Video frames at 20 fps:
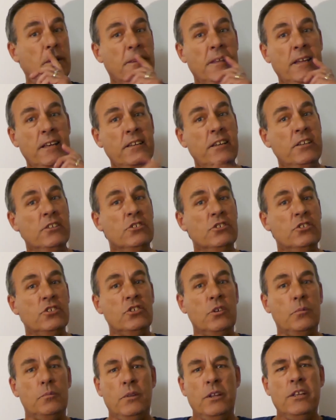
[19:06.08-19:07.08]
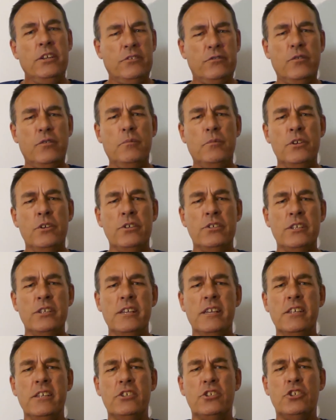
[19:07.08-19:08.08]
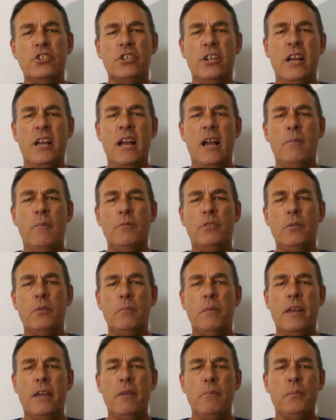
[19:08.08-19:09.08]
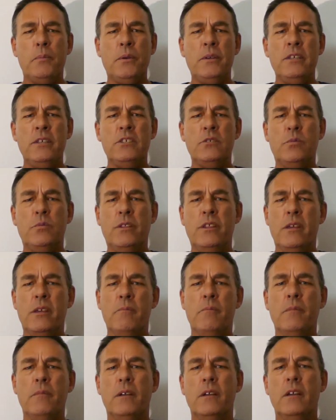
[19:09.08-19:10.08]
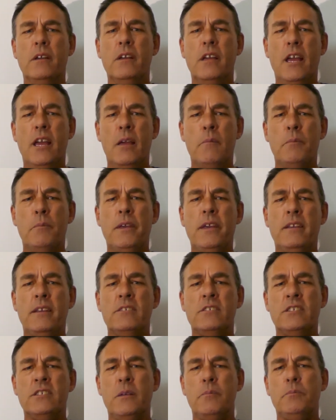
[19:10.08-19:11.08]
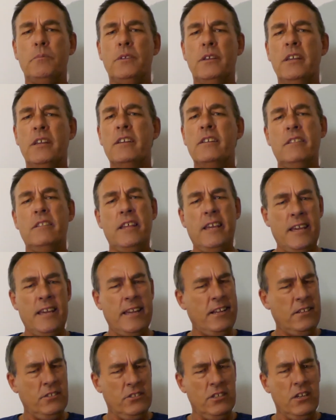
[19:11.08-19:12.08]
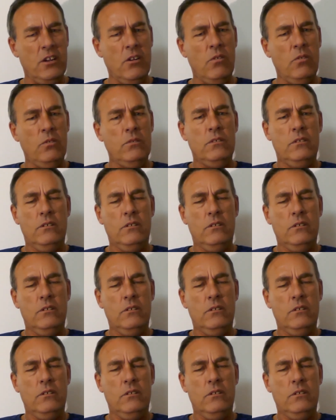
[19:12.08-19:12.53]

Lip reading: that didn't stop Lynch from using his charm to make peace with him and be accepted into their household.